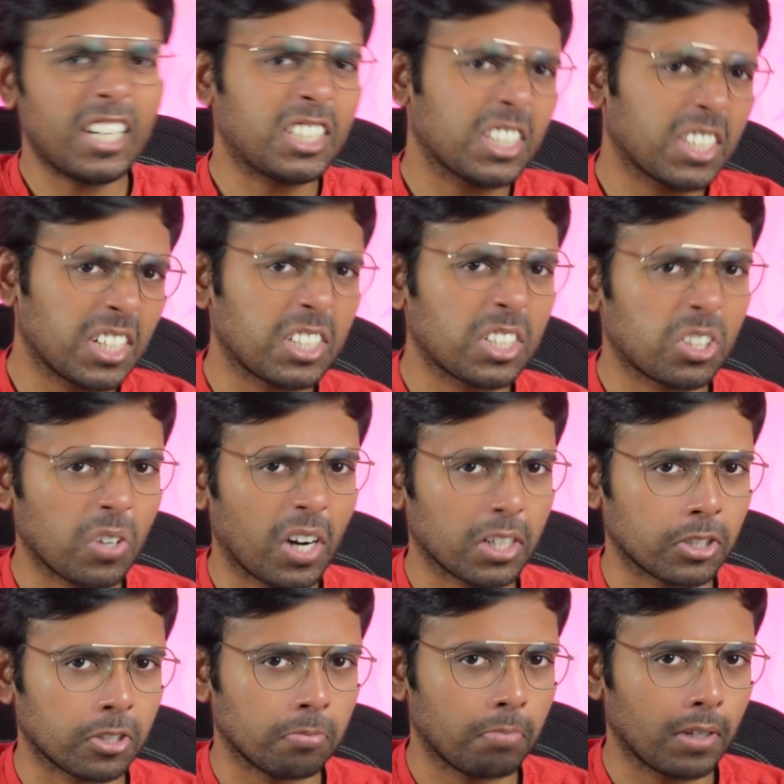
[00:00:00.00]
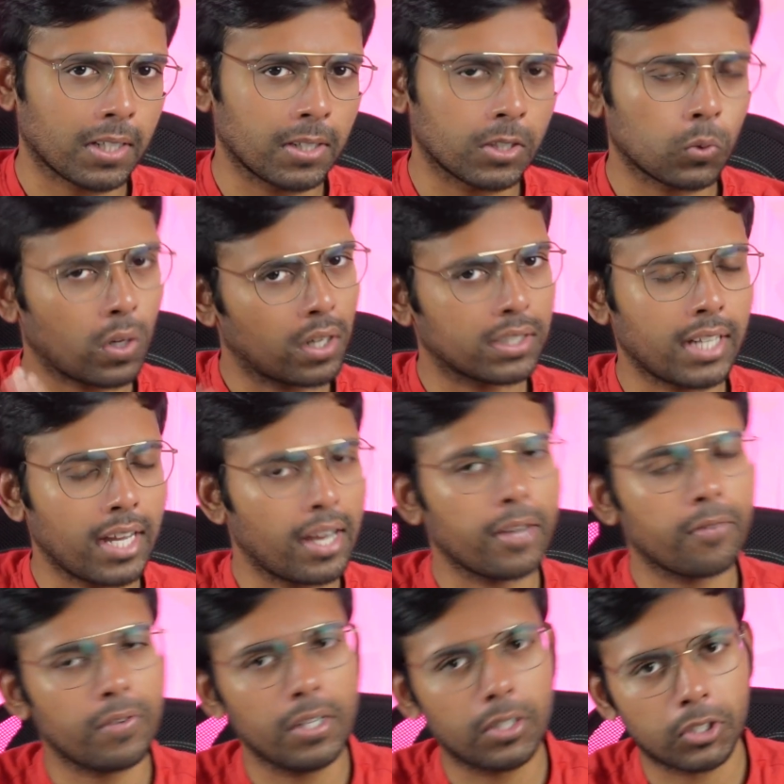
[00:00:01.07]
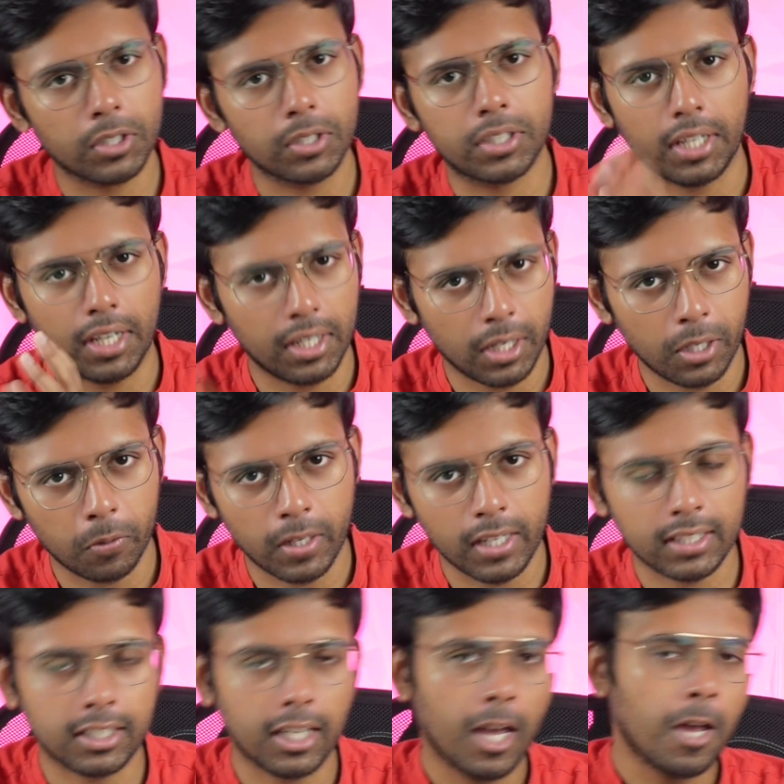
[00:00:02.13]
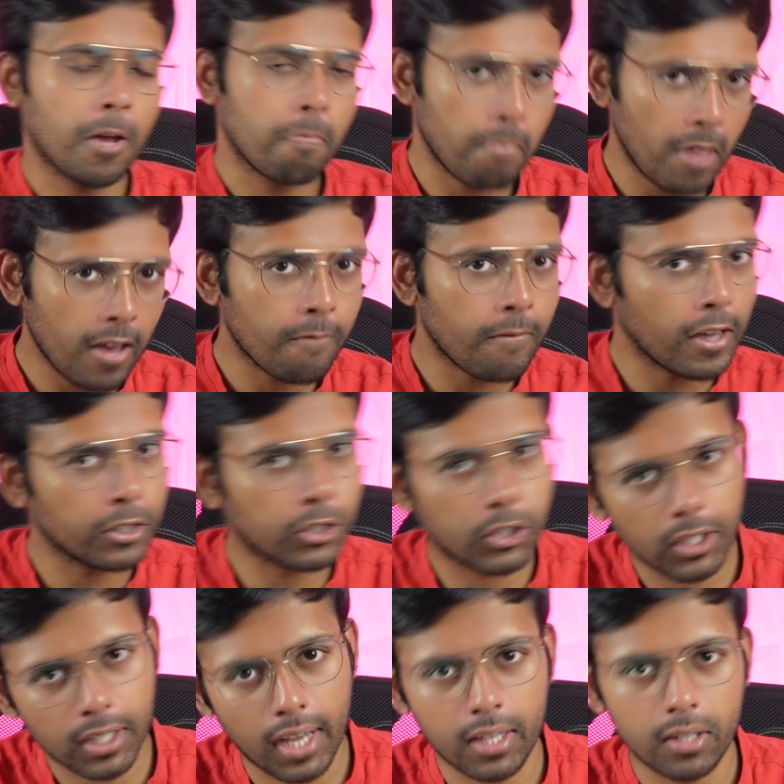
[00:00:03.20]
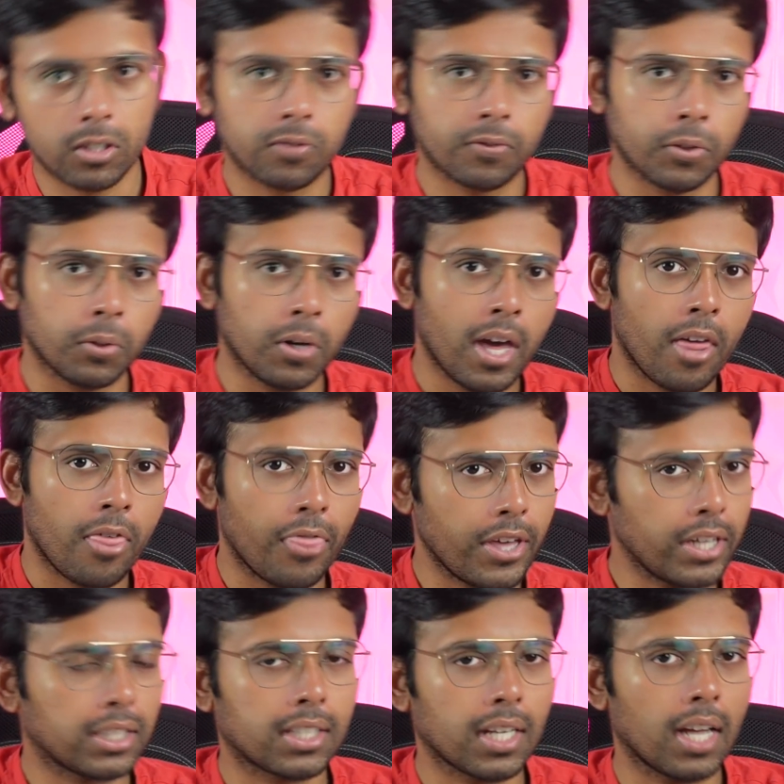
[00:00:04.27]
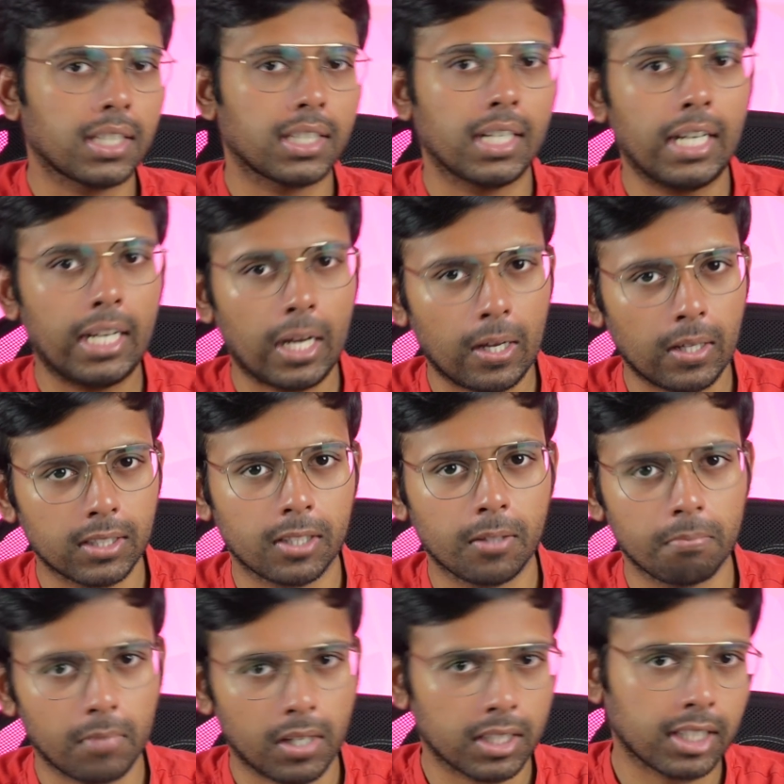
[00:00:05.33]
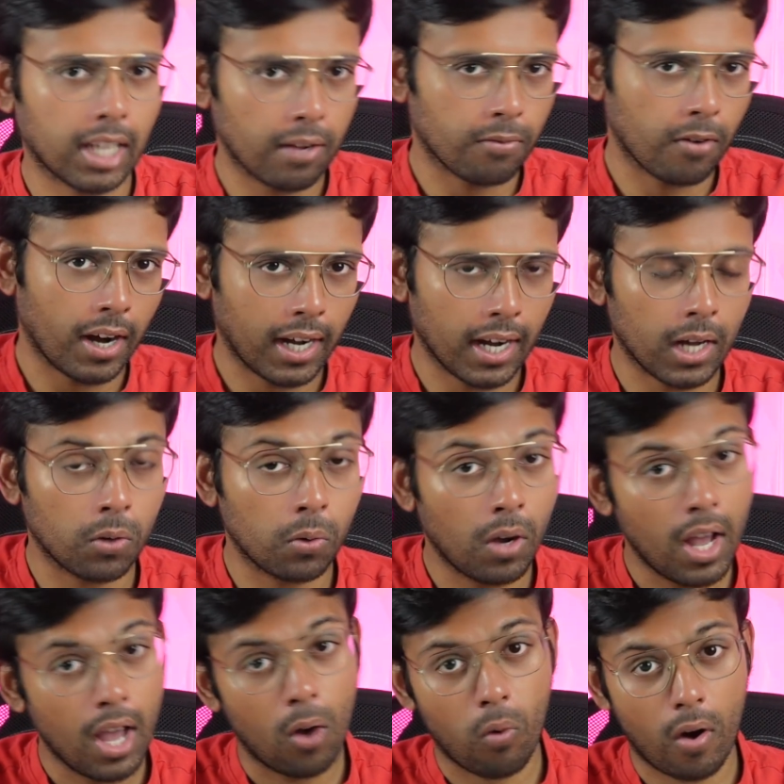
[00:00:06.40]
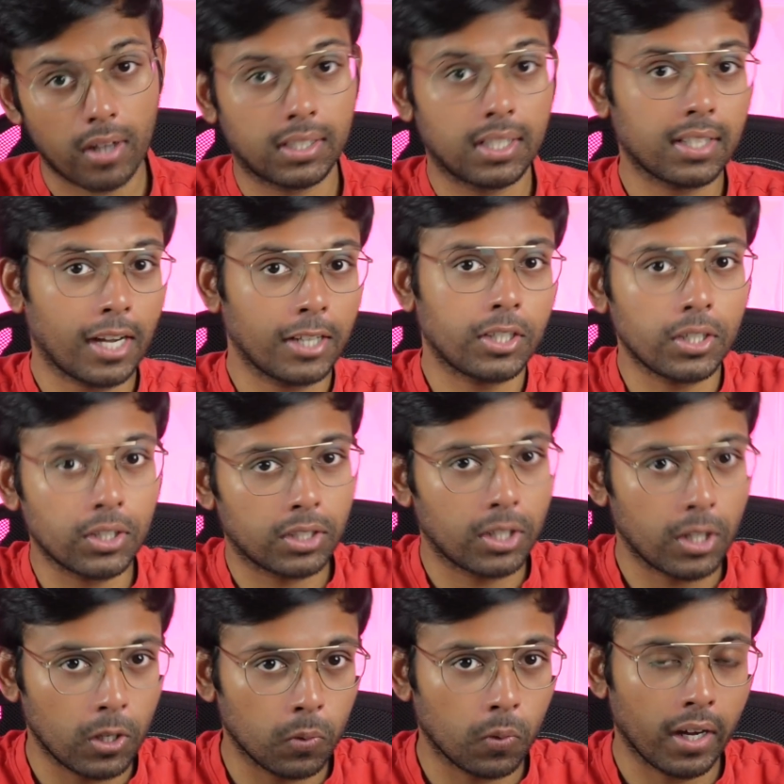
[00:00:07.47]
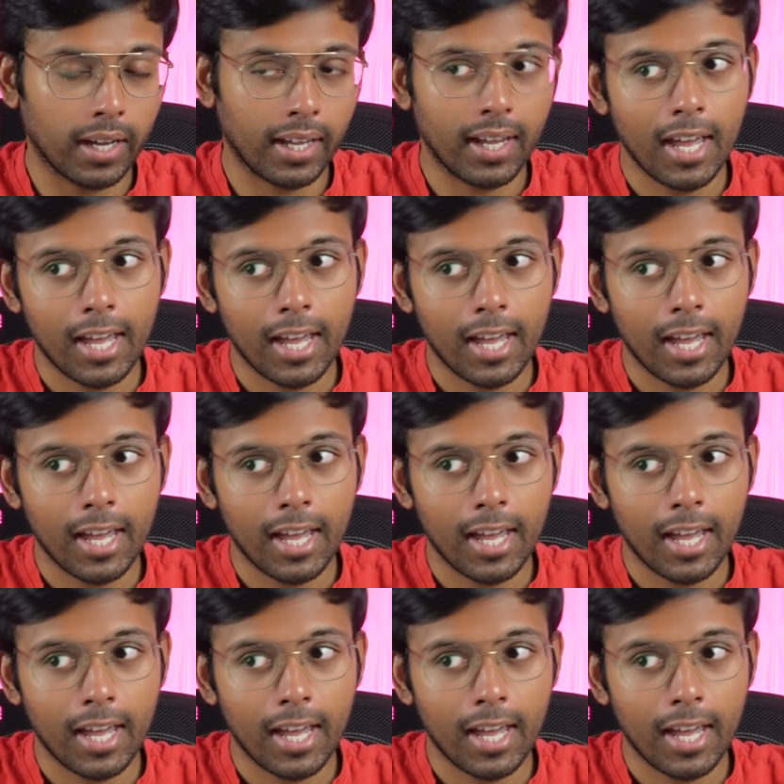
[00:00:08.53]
it's a good distraction because whilst AI features in iOS may eventually get useful, they certainly aren't a must-have right now, whereas design changes to the UI